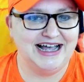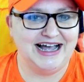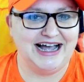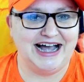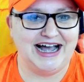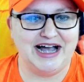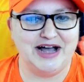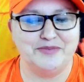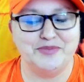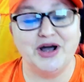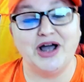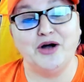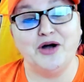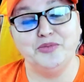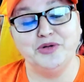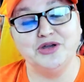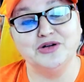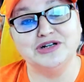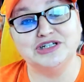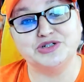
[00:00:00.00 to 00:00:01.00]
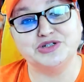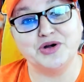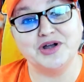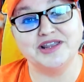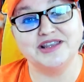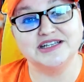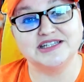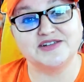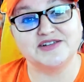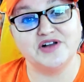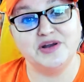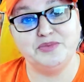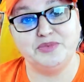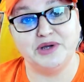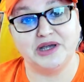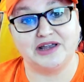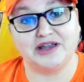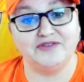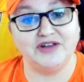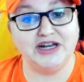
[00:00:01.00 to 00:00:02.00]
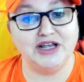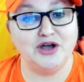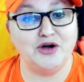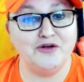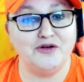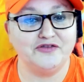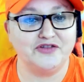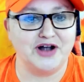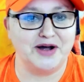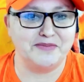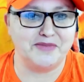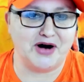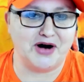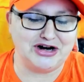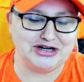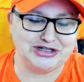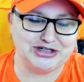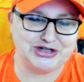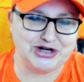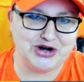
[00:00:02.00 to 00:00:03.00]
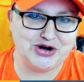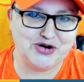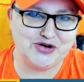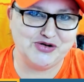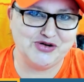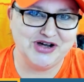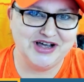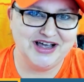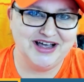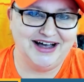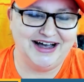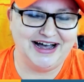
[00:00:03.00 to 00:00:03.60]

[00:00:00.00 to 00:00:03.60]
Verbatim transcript: Uh, but hope you enjoy this free pick video from our show.